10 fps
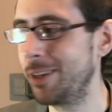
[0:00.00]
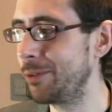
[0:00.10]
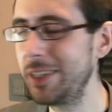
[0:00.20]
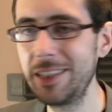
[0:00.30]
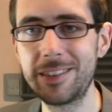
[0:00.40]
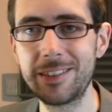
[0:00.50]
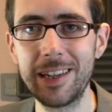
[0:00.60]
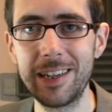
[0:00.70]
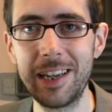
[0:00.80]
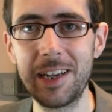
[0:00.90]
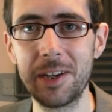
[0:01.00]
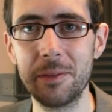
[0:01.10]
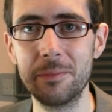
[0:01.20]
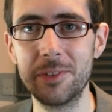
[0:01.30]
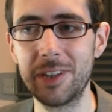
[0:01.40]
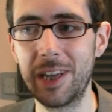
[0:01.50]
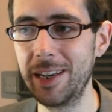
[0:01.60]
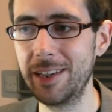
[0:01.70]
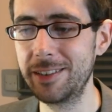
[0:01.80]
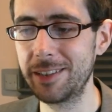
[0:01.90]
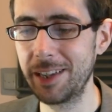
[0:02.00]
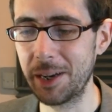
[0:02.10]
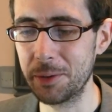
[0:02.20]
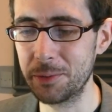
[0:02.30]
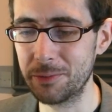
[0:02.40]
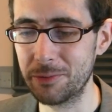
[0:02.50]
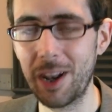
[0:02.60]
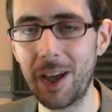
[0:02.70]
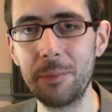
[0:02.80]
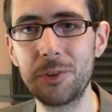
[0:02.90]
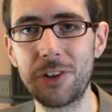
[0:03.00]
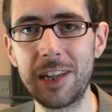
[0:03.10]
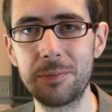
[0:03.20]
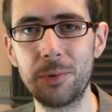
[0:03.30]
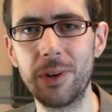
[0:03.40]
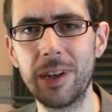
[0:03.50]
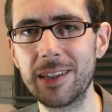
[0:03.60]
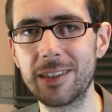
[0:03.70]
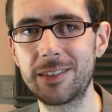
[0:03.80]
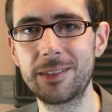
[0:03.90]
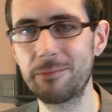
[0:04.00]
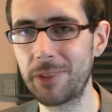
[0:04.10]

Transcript: We need steady incomes and, you know, reliable transport links,